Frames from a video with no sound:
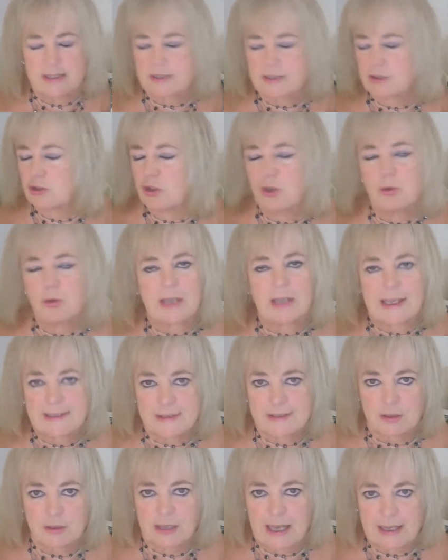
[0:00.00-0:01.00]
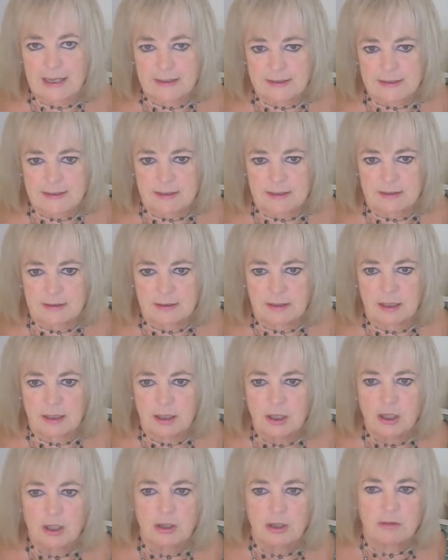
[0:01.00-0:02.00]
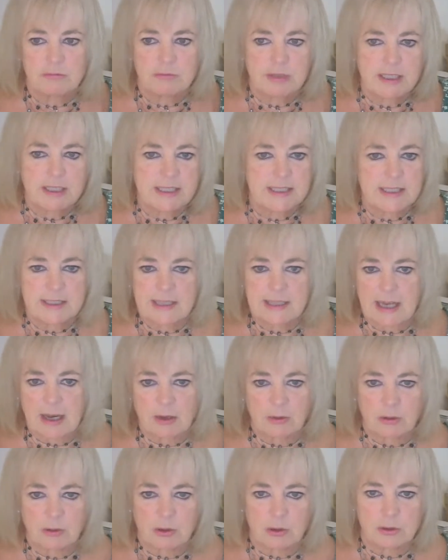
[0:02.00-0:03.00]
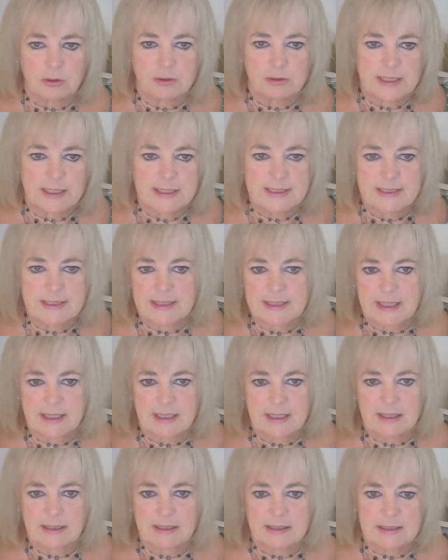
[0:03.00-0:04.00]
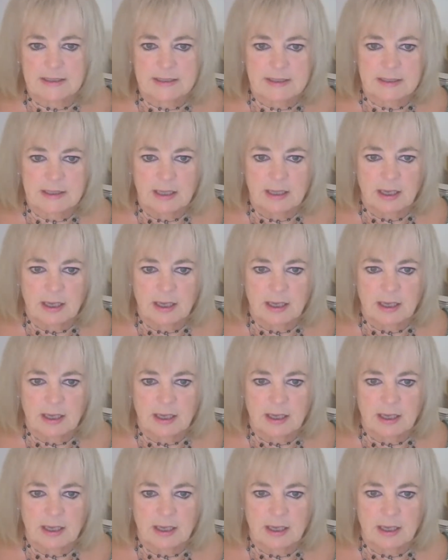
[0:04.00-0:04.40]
Newcastle accent, reading out all these things.